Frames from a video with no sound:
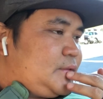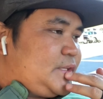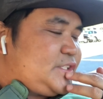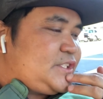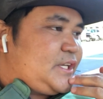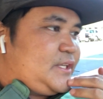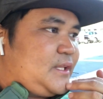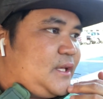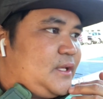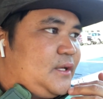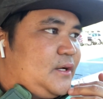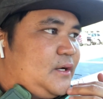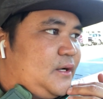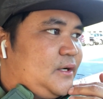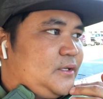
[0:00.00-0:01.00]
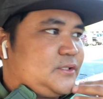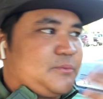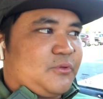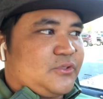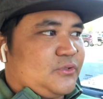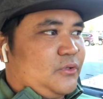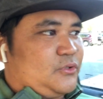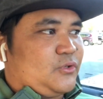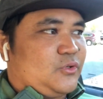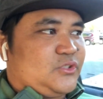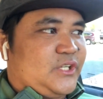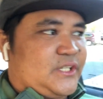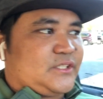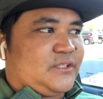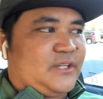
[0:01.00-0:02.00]
that you're supposed to go through a
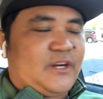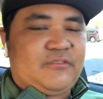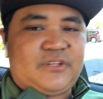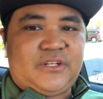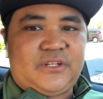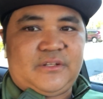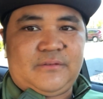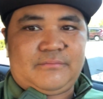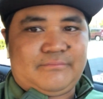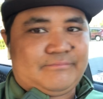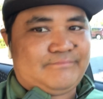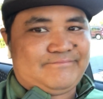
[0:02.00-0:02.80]
rejection every